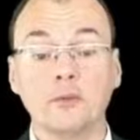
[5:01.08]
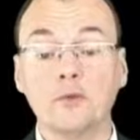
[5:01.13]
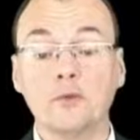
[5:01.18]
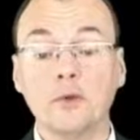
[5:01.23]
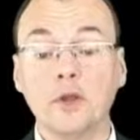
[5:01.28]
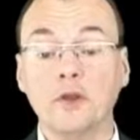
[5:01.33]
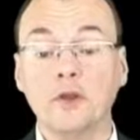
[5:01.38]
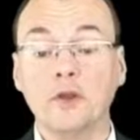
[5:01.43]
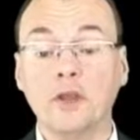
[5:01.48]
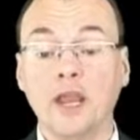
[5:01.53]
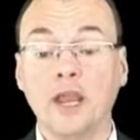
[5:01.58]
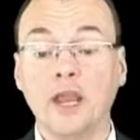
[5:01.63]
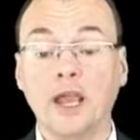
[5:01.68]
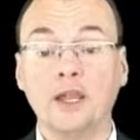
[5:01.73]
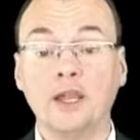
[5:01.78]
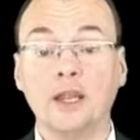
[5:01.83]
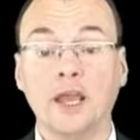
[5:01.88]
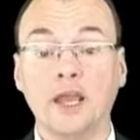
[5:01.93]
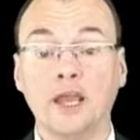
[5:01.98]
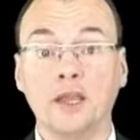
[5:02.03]
if we're looking
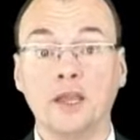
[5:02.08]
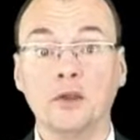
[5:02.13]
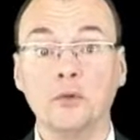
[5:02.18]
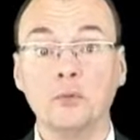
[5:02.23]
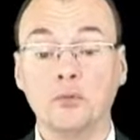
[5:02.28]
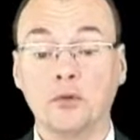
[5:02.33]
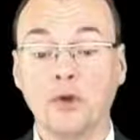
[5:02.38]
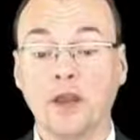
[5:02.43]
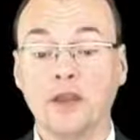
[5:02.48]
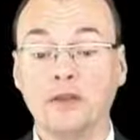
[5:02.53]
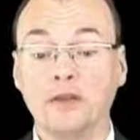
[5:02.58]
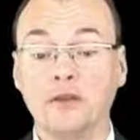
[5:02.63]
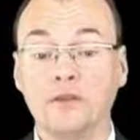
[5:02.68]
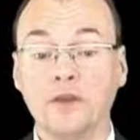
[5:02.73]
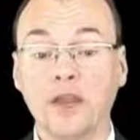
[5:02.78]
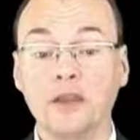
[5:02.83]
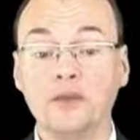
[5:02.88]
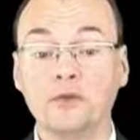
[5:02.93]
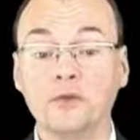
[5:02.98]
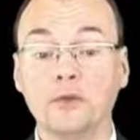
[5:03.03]
at a proactive
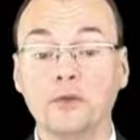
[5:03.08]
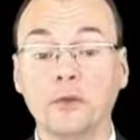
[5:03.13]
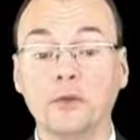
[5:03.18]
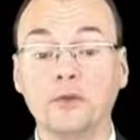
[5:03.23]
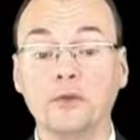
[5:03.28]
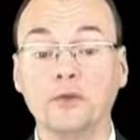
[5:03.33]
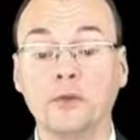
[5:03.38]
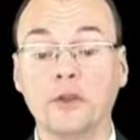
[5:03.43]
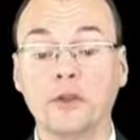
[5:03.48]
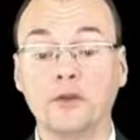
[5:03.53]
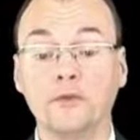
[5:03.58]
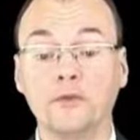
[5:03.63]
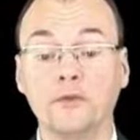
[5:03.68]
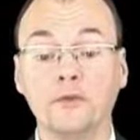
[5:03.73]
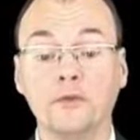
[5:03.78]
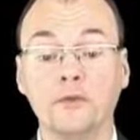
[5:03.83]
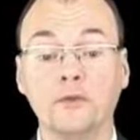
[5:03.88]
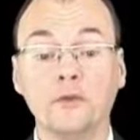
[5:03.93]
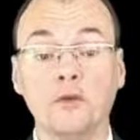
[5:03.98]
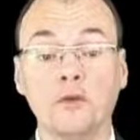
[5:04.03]
gaze response and
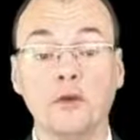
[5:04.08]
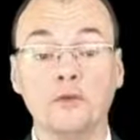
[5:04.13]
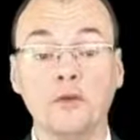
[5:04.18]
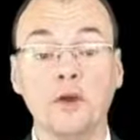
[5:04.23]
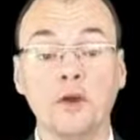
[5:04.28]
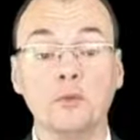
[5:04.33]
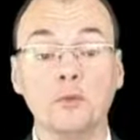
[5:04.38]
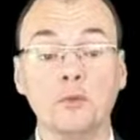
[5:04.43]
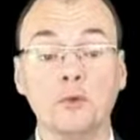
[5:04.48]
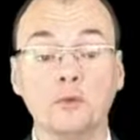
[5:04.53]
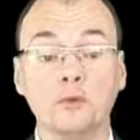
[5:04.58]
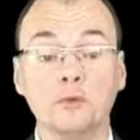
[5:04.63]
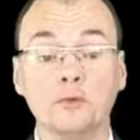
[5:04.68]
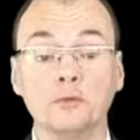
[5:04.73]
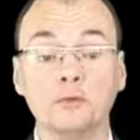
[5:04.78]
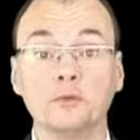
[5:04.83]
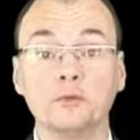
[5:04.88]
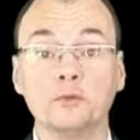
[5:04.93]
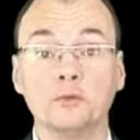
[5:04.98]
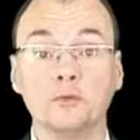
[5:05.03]
a verbal
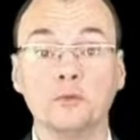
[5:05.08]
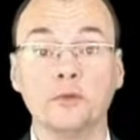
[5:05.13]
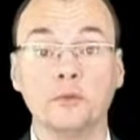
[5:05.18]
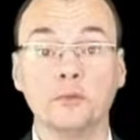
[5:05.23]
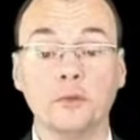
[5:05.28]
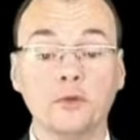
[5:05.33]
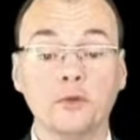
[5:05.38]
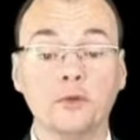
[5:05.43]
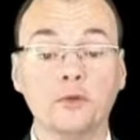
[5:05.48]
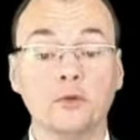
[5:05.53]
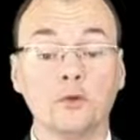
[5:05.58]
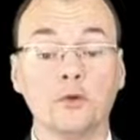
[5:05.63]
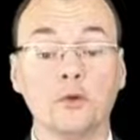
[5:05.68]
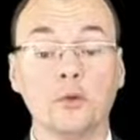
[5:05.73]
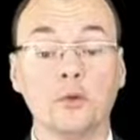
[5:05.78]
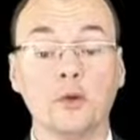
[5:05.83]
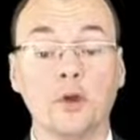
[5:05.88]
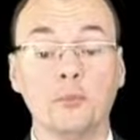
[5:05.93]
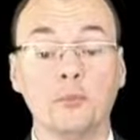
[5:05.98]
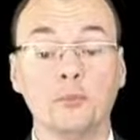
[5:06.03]
response
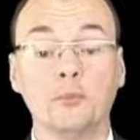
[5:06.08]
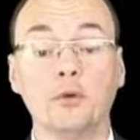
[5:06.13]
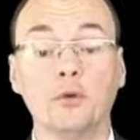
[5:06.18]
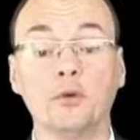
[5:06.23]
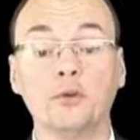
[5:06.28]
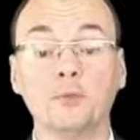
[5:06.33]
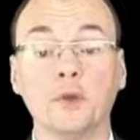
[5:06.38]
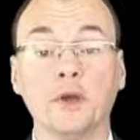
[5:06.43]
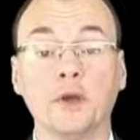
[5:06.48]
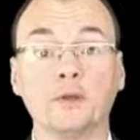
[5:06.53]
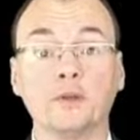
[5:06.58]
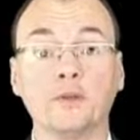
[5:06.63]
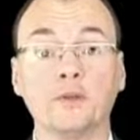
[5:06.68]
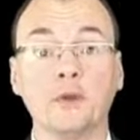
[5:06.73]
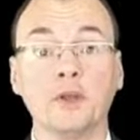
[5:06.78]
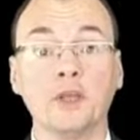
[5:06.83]
or a push button to